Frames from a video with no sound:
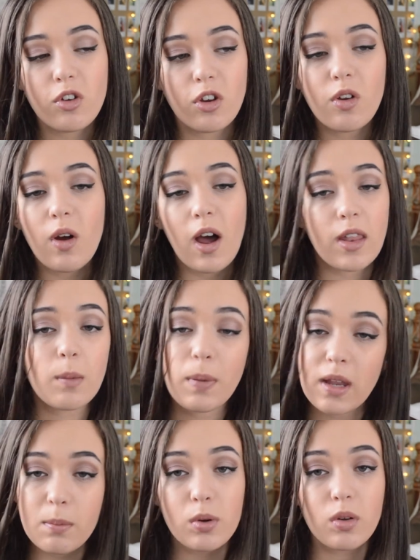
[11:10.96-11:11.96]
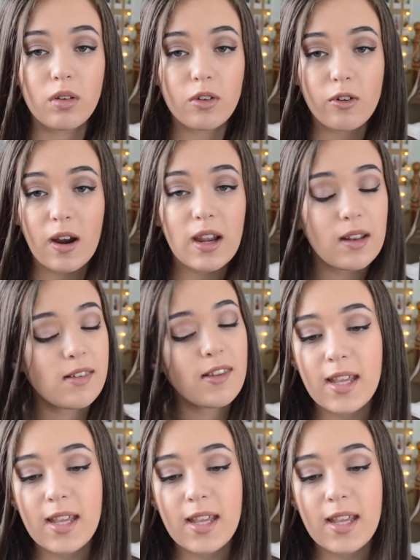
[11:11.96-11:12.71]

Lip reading: to other people's grades.